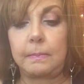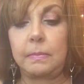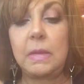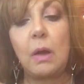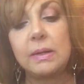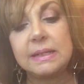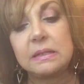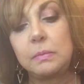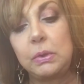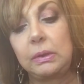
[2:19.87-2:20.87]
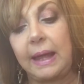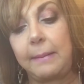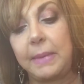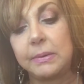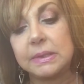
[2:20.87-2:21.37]
no, it says Mood
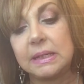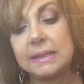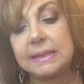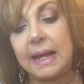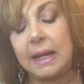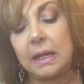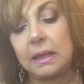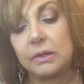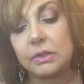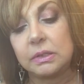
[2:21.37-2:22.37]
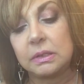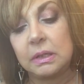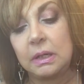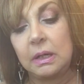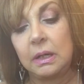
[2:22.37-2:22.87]
Lab. I was going to say
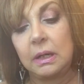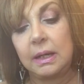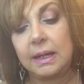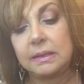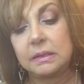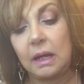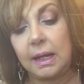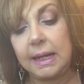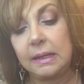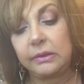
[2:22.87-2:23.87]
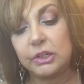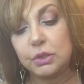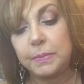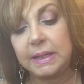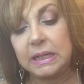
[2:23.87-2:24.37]
it's not
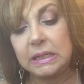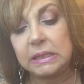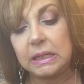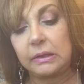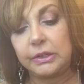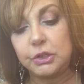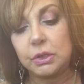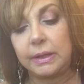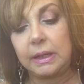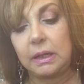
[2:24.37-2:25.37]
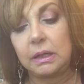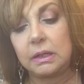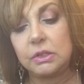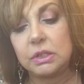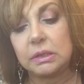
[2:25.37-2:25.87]
English, but it is English on there.
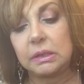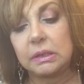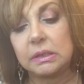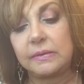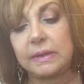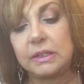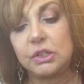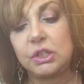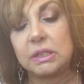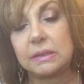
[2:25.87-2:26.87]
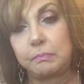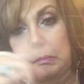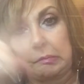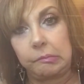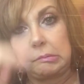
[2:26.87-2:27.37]
It just looks, it's just
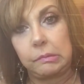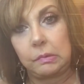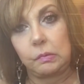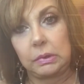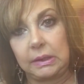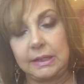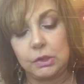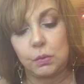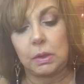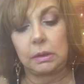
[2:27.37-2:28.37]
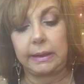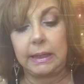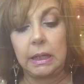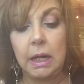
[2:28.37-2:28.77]
really swirly.